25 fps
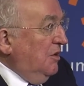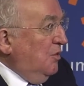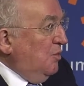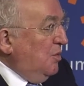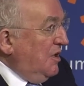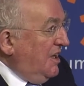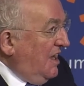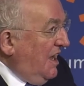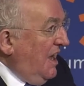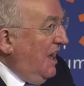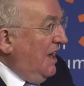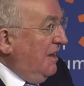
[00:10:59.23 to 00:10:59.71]

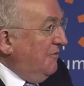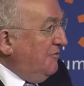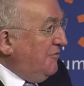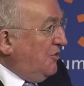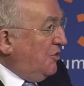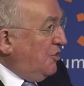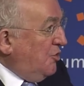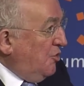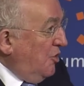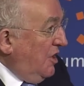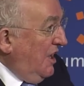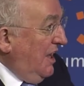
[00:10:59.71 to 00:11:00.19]
we
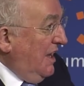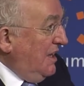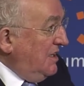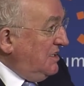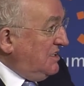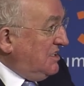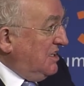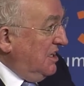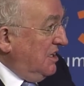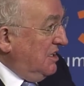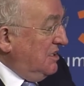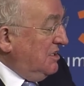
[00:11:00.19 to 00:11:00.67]
have
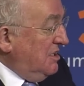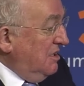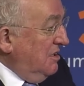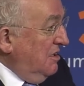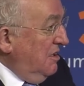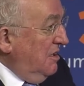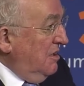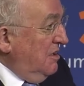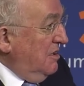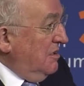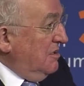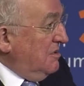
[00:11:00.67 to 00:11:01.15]
created
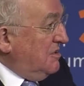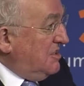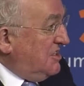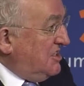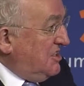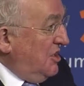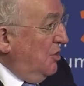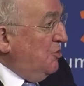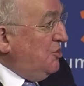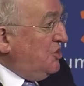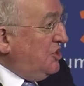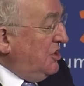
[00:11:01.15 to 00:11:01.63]

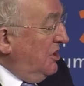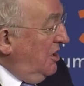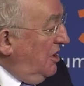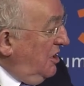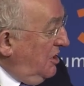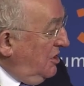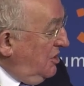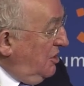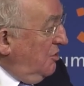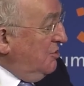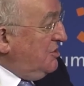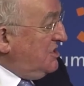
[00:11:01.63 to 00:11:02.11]

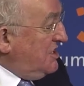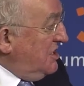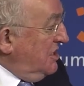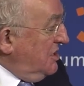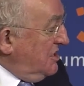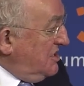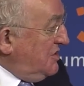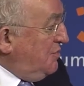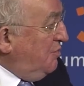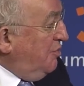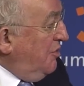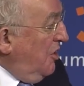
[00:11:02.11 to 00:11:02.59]
socially
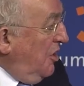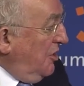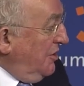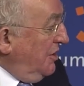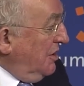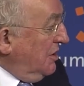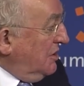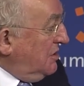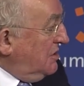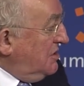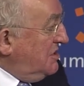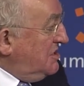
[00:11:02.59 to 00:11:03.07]
useless
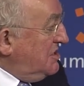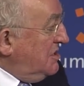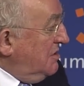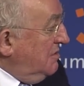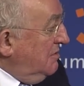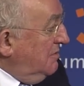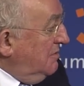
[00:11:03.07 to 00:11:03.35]
products?